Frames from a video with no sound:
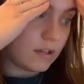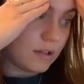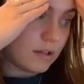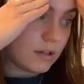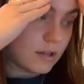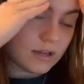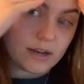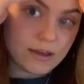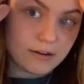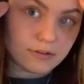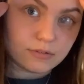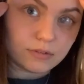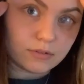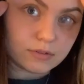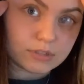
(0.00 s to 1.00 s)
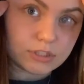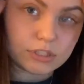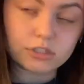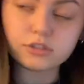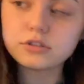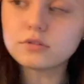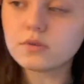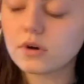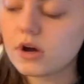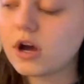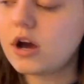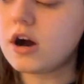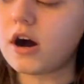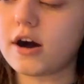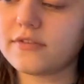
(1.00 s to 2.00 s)
and I don't know what to do.
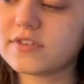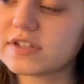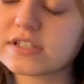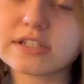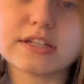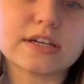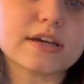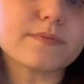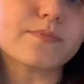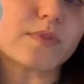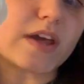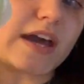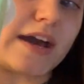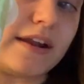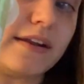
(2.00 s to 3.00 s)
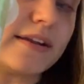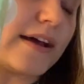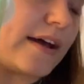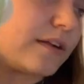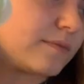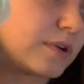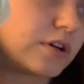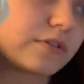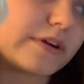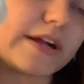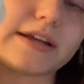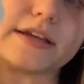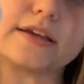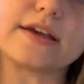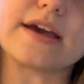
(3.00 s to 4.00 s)
Obviously, I had anatomy
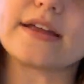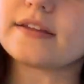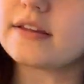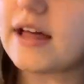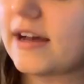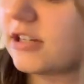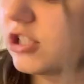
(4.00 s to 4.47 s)
already, and last